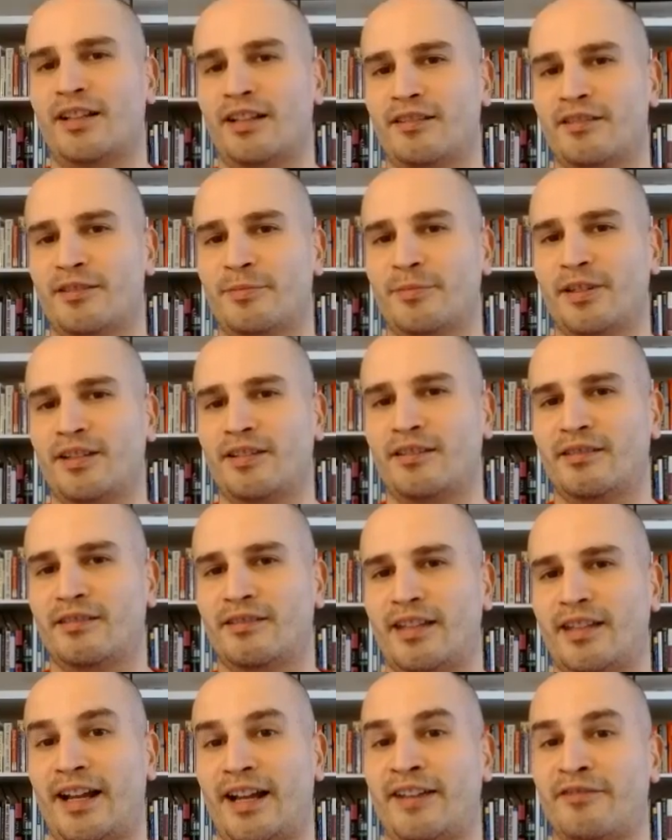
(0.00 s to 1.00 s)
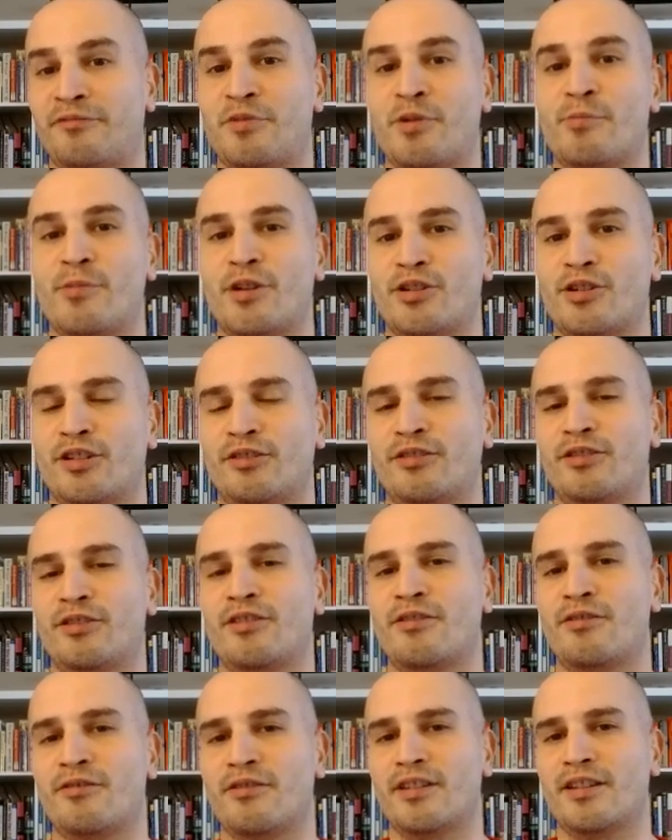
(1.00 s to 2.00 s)
tells me that I have permission to
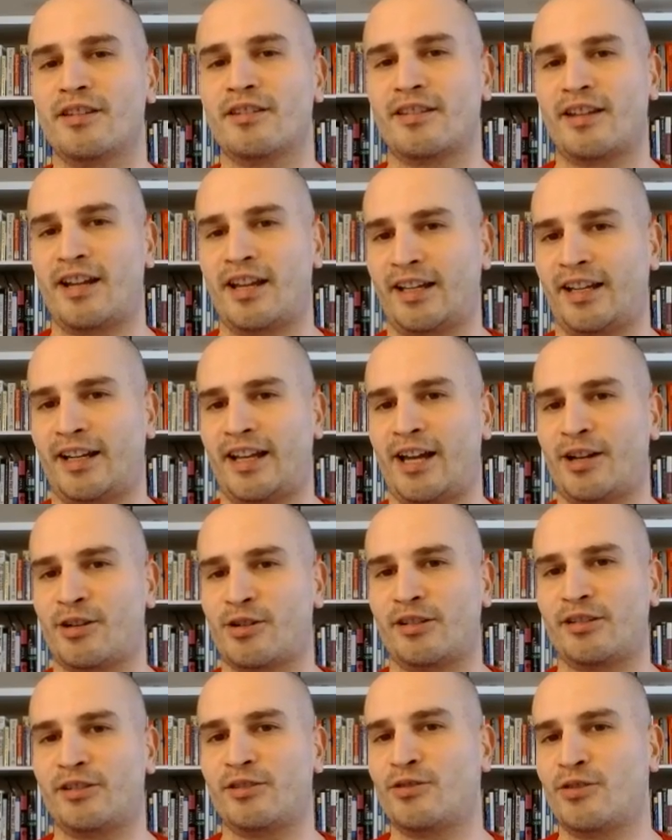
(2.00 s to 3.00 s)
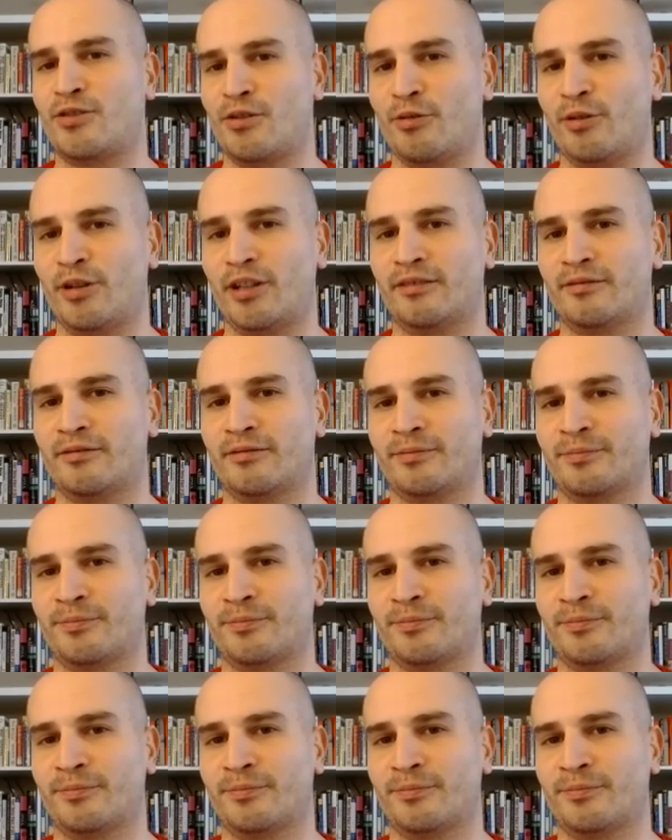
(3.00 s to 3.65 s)
do this that I can actually do it.